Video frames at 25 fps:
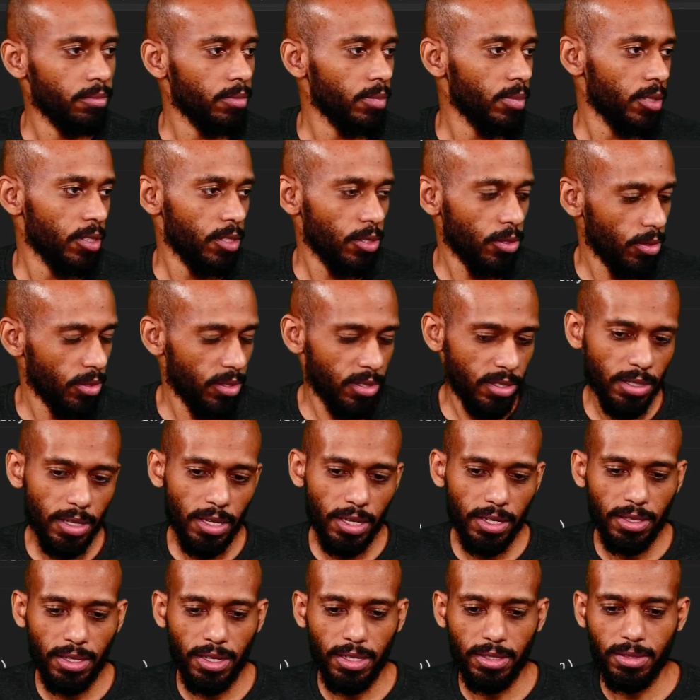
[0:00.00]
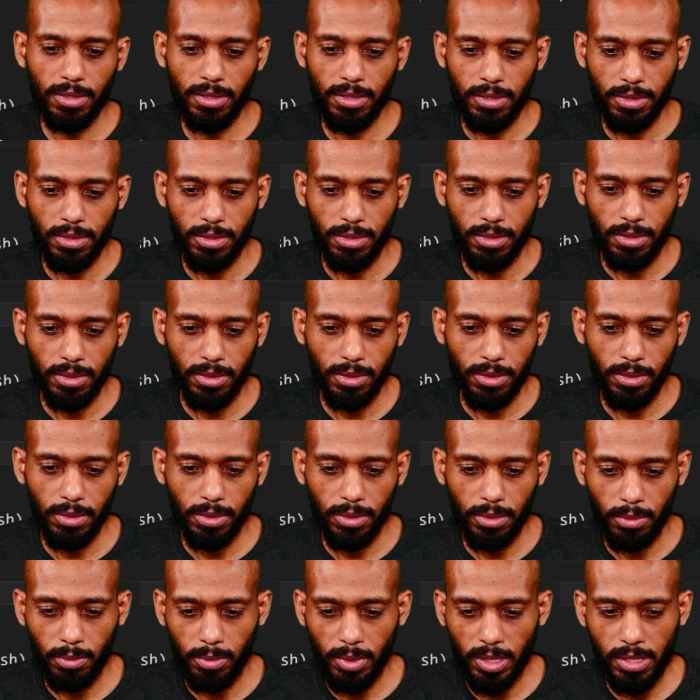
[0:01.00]
So it's like that
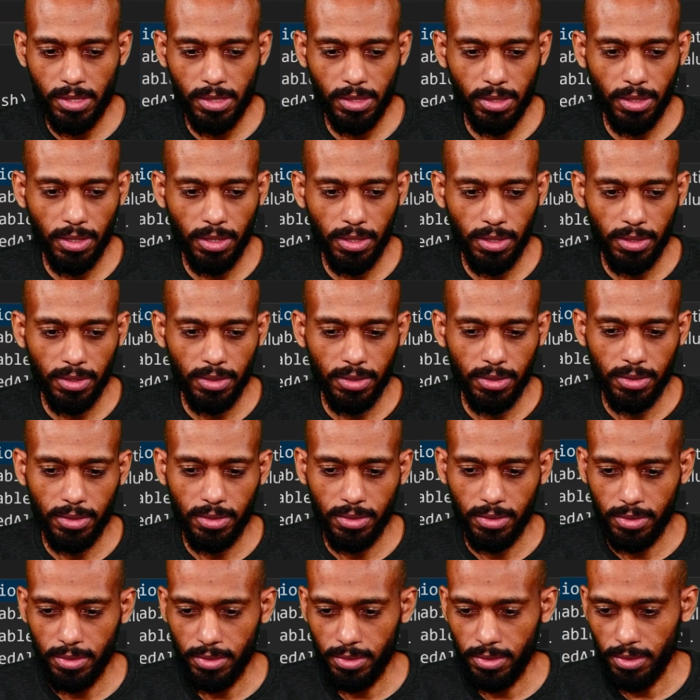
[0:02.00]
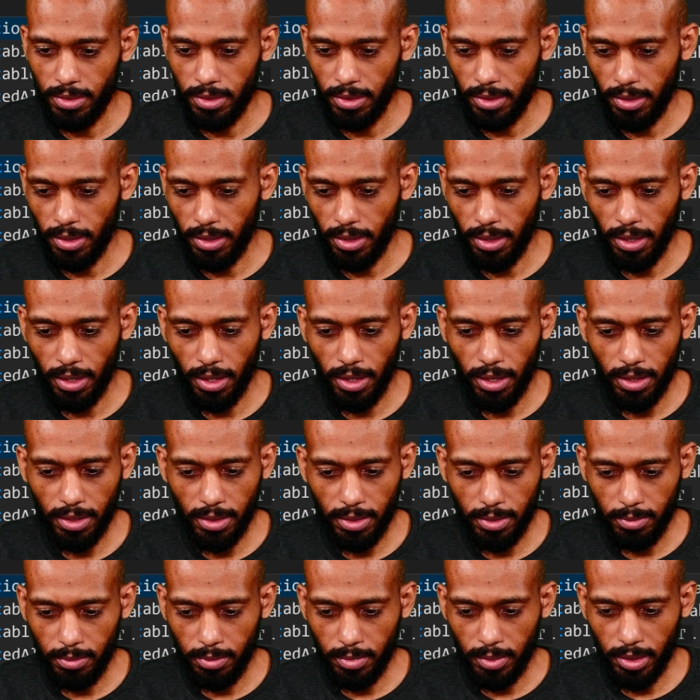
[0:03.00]
basically.
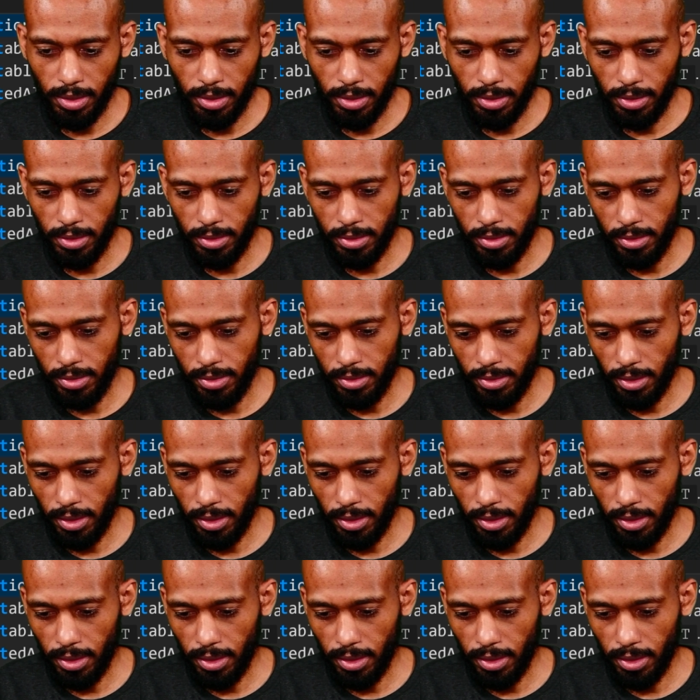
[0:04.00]
Animated.